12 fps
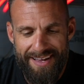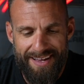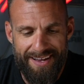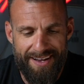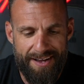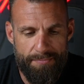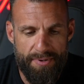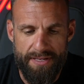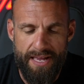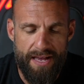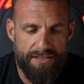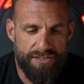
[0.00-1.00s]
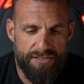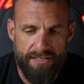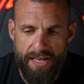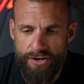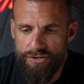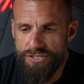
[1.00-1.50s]
Uh, but yeah, just
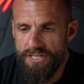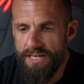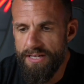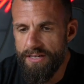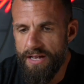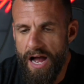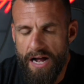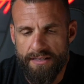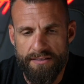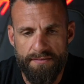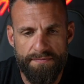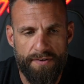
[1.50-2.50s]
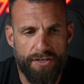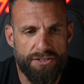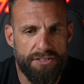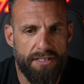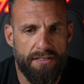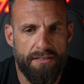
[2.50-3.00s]
energy, cognitive
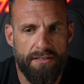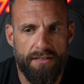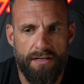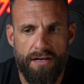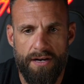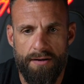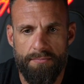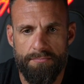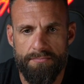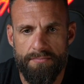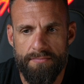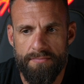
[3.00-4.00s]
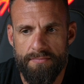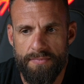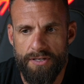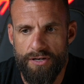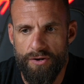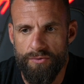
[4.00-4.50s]
function, um,
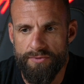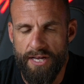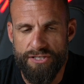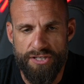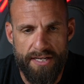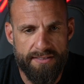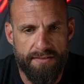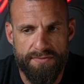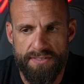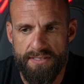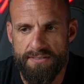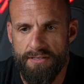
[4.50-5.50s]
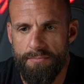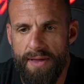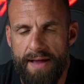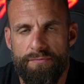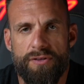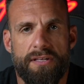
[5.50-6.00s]
you know, digestive system,
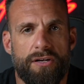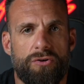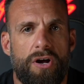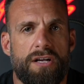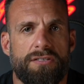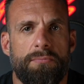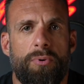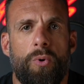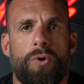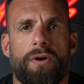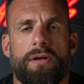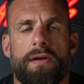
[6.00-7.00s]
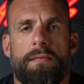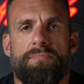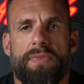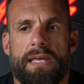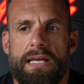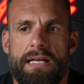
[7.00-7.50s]
everything across the board
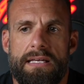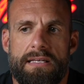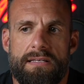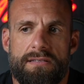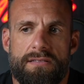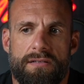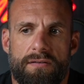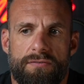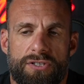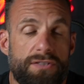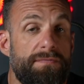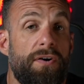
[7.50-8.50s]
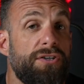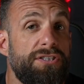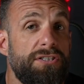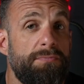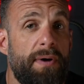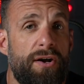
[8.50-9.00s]
is just
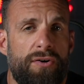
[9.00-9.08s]
functions better.